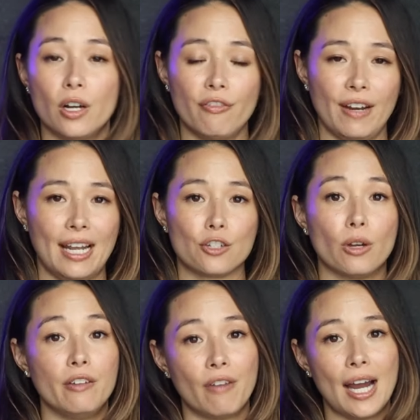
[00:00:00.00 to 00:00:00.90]
a
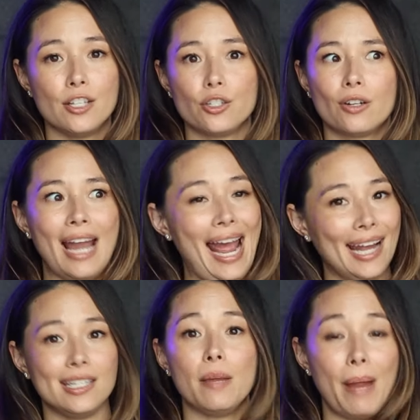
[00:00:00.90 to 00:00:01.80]
financial advisor
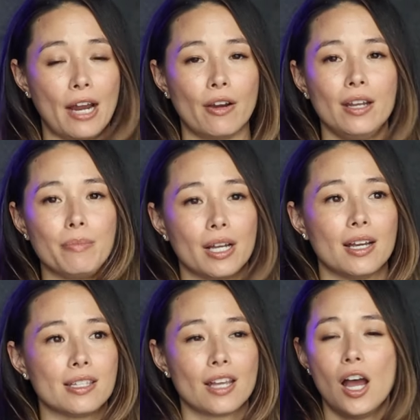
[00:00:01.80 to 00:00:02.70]
and a parent
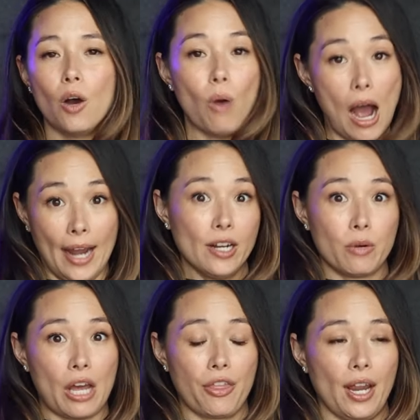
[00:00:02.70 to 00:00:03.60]
because I know
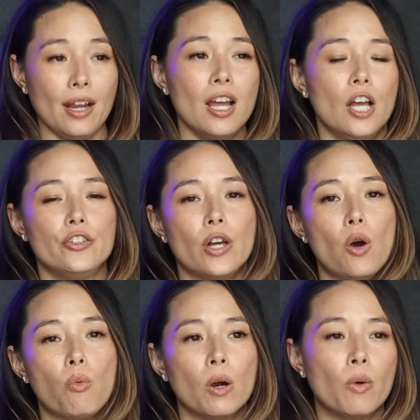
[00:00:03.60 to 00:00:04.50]
nothing.
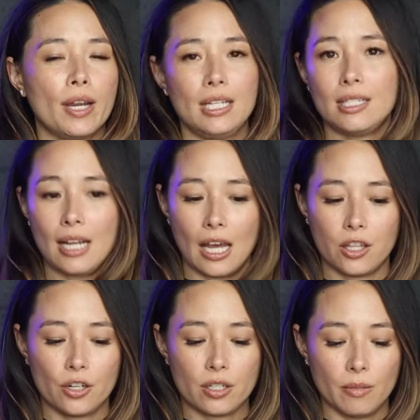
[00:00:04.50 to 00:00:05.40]
So we're working
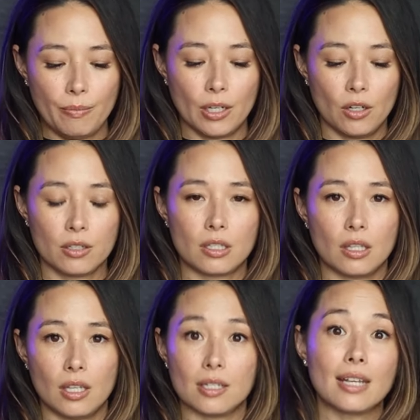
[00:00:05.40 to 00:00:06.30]
together to build
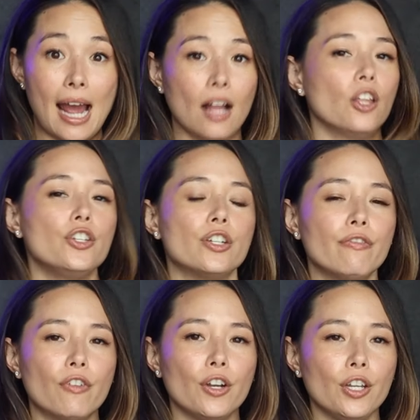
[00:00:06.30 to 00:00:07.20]
this calendar
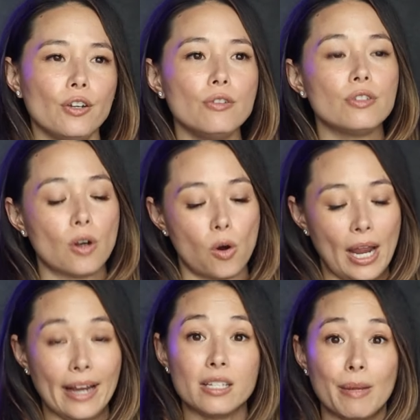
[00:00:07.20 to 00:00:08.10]
for you. So
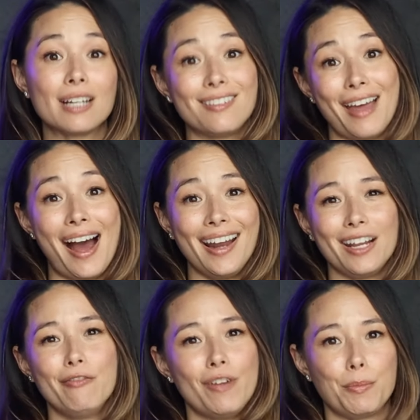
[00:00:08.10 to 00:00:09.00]
expect that
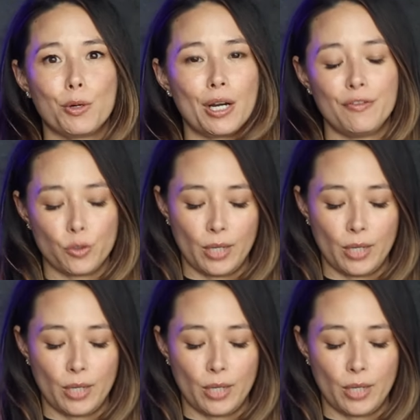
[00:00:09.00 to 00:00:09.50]
in February of